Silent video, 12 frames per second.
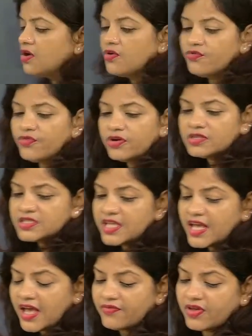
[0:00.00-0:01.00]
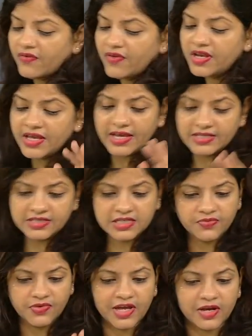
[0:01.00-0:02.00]
first they have given cases
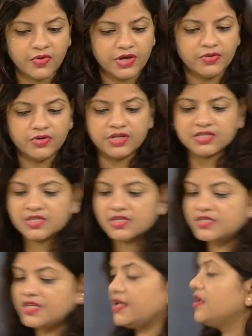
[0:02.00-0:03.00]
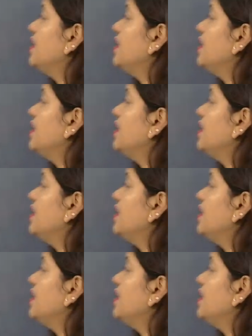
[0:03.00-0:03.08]
we are going to discuss here.